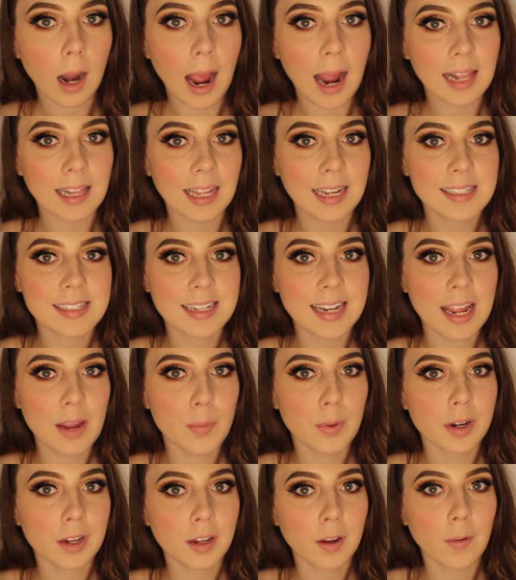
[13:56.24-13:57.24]
highlight today,
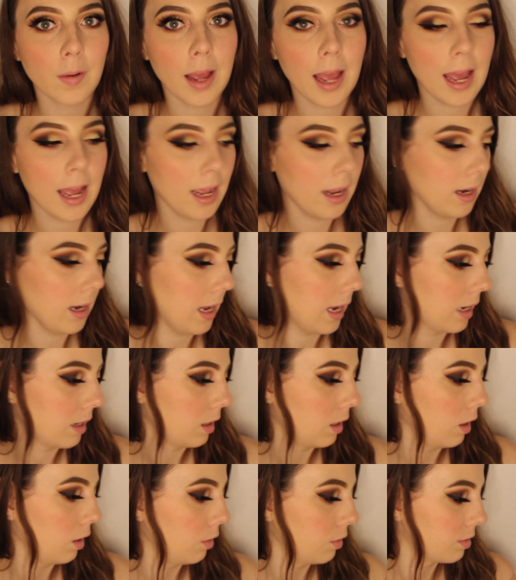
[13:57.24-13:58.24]
we're going to go ahead
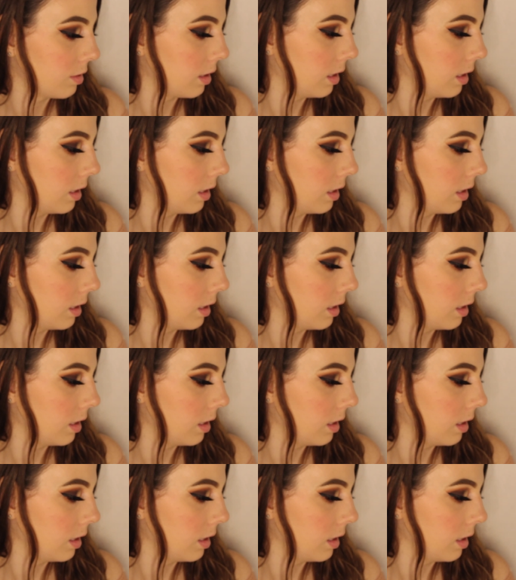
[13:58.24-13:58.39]
and use